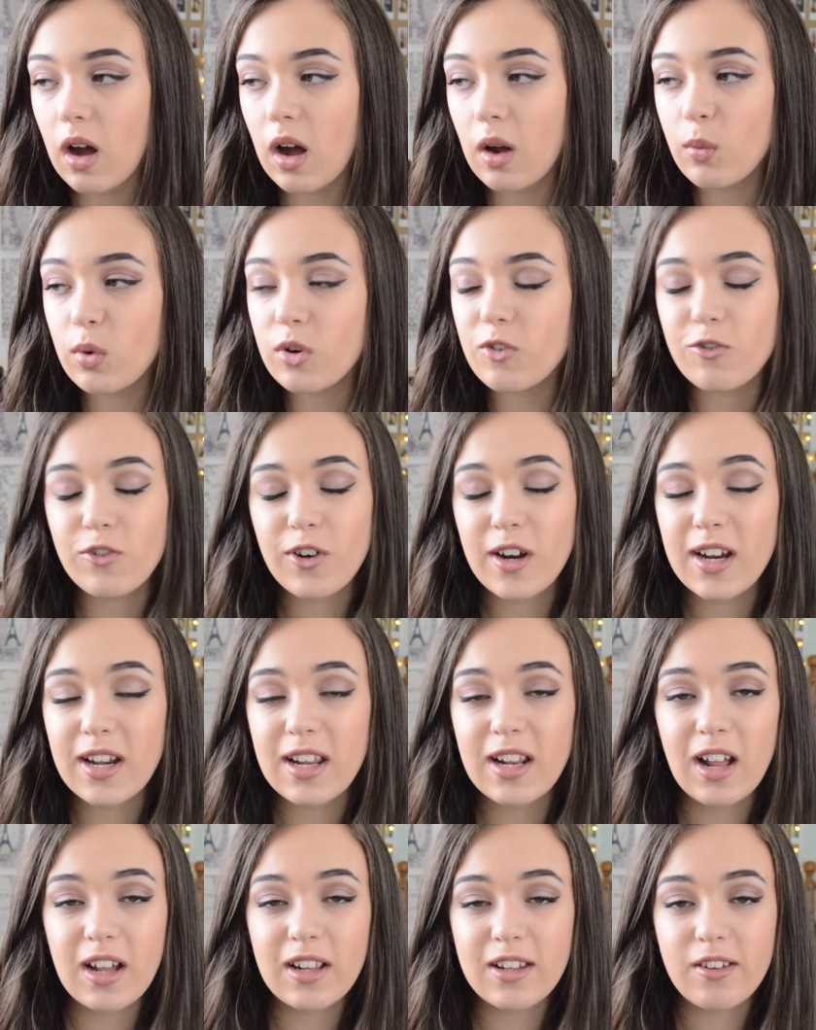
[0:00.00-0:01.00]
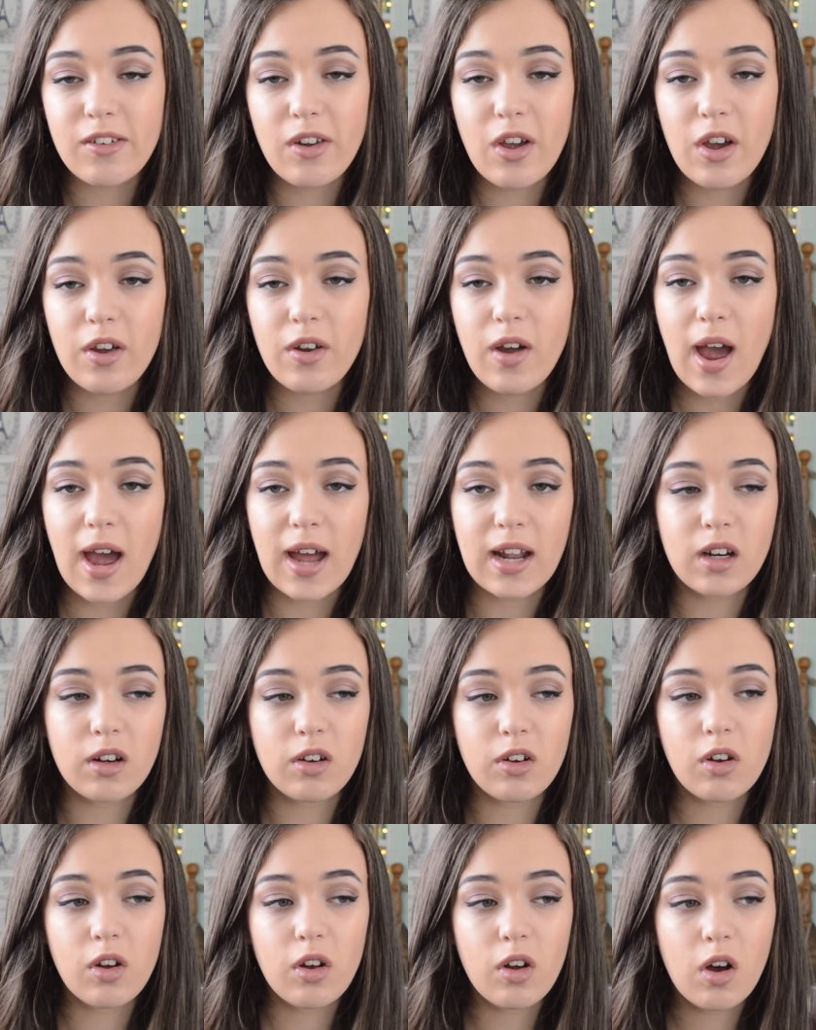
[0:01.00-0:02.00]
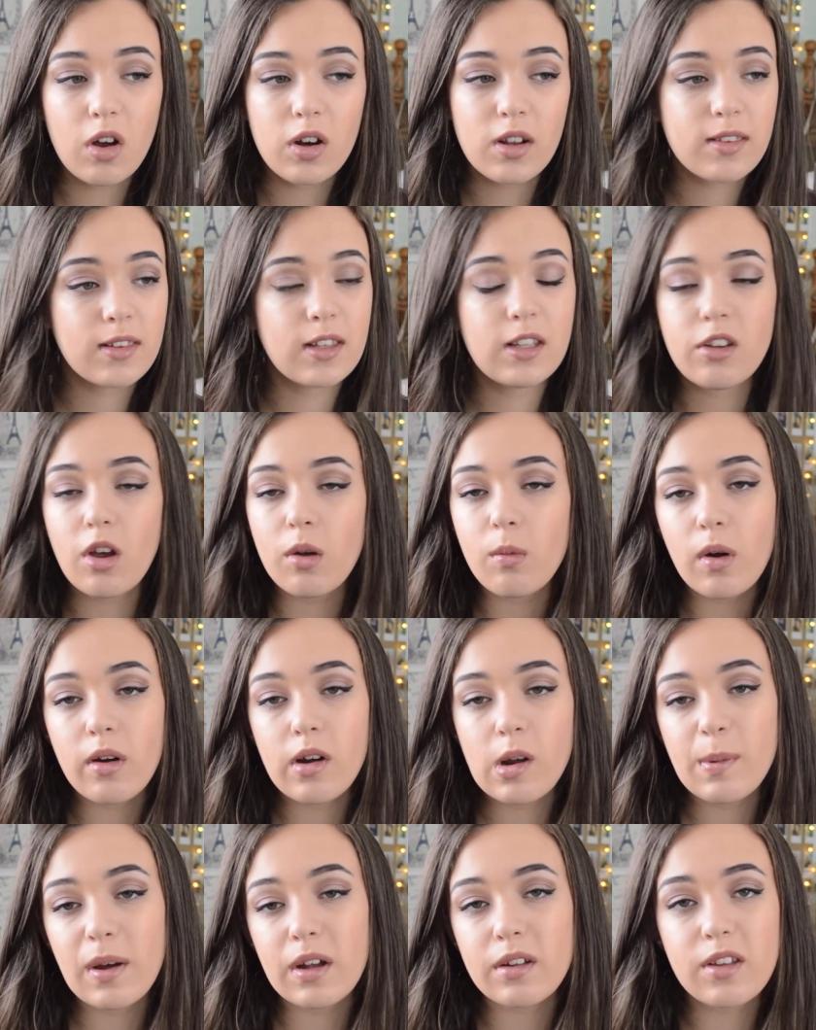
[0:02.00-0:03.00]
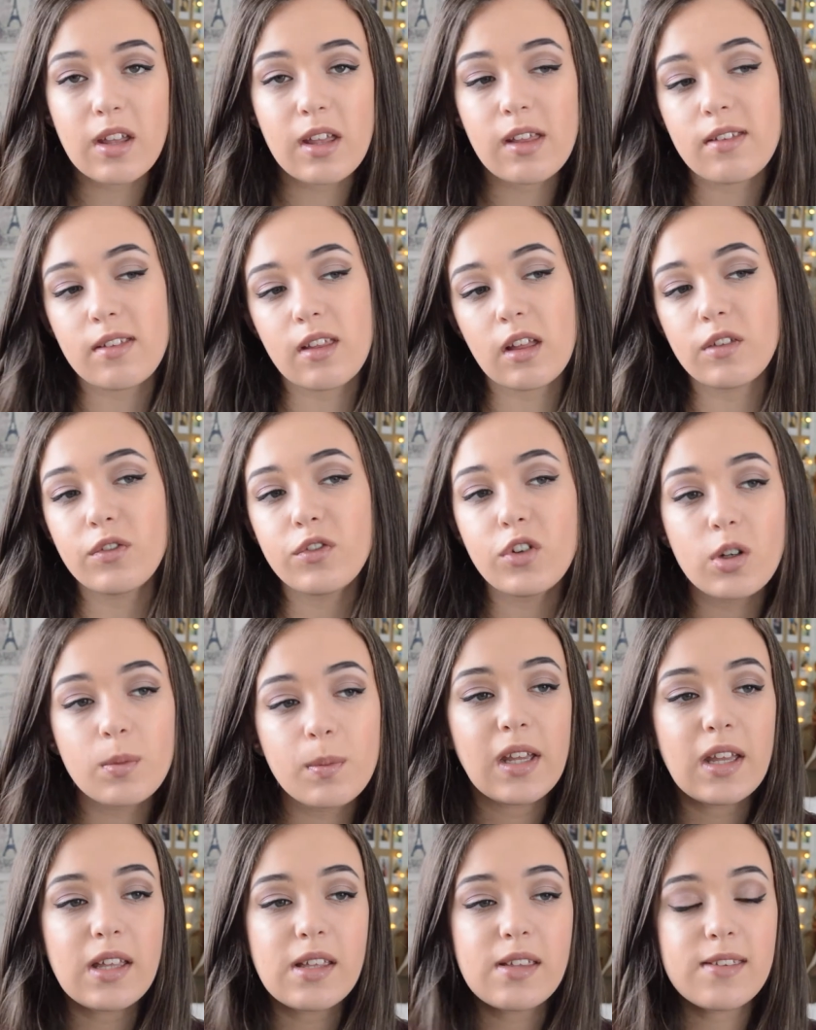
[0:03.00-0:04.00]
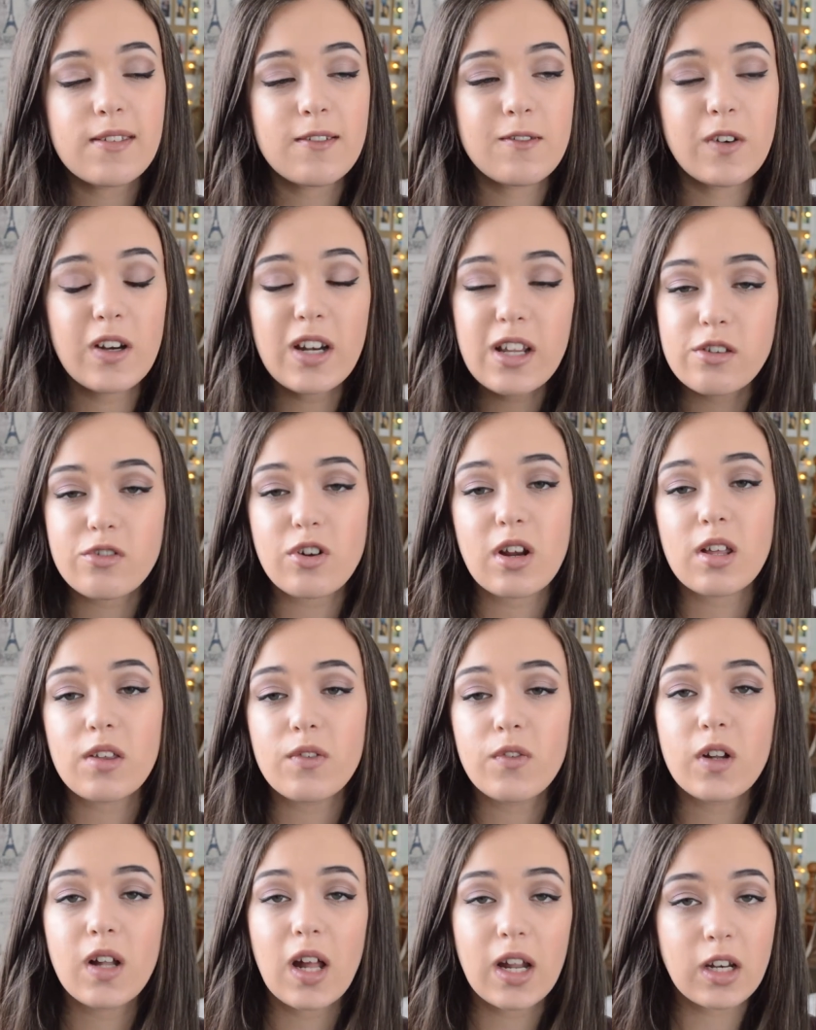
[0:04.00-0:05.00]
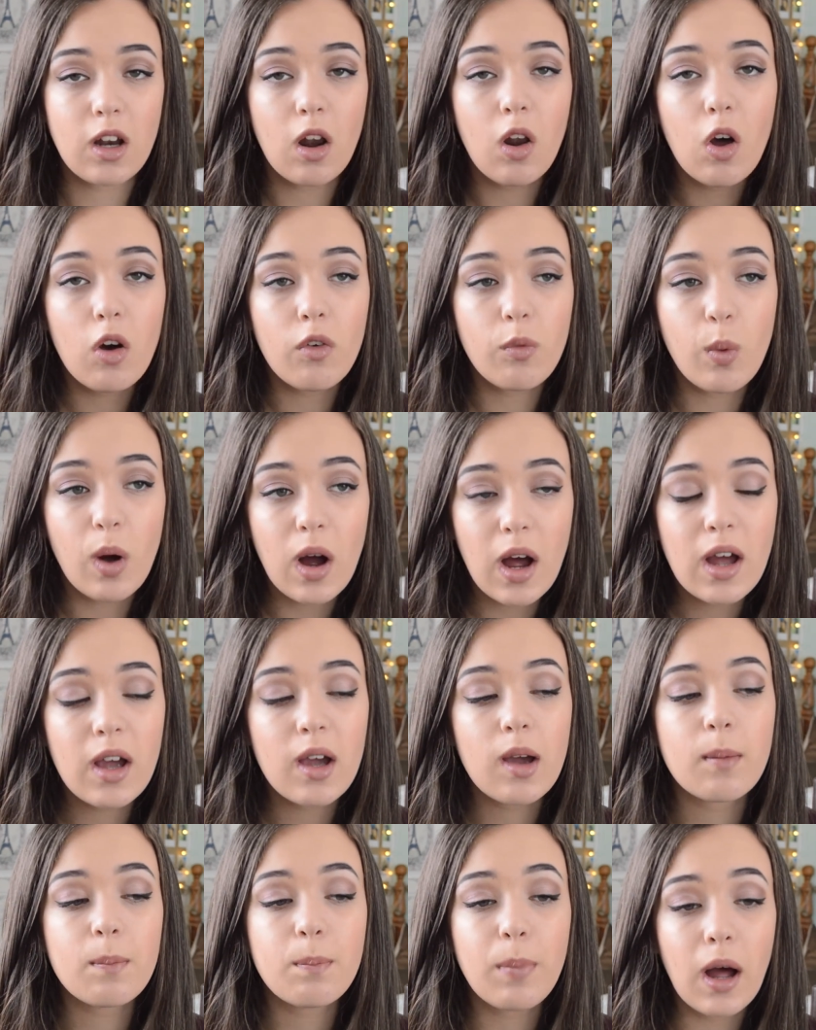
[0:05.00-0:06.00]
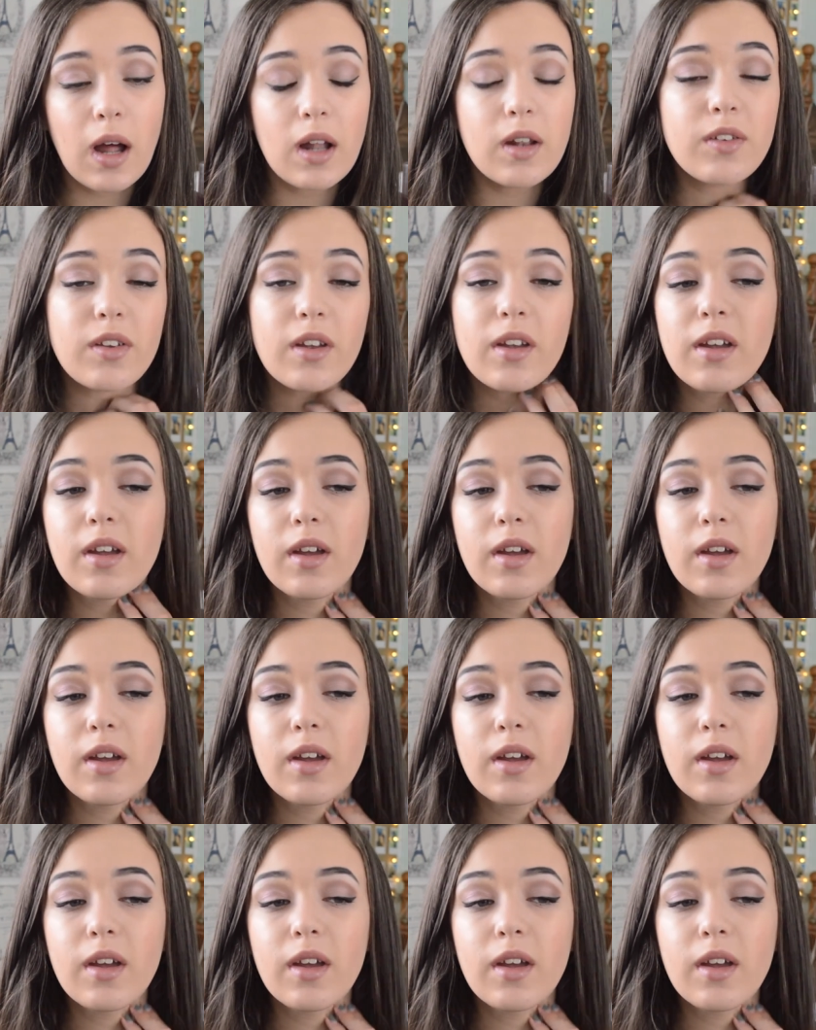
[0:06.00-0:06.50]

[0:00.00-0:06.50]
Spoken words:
I would really like to know, and honestly don't worry about it. Sixth form is really stressful and a lot of work, but